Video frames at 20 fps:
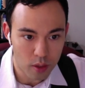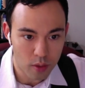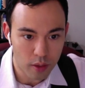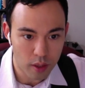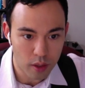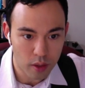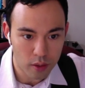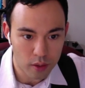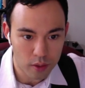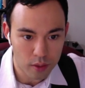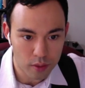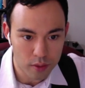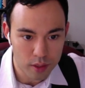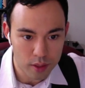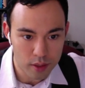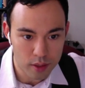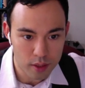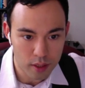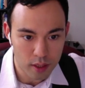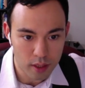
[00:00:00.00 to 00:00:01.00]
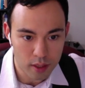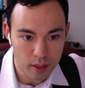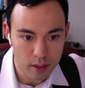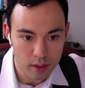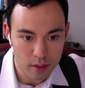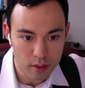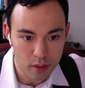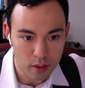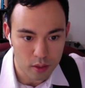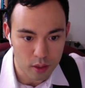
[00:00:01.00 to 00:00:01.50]
that all of these
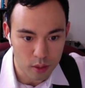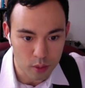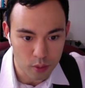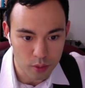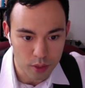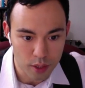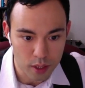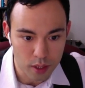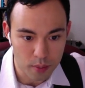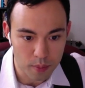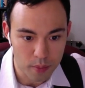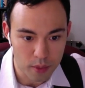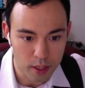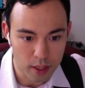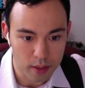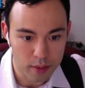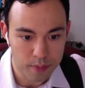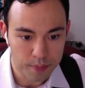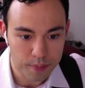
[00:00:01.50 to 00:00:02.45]
sides are equal to m now.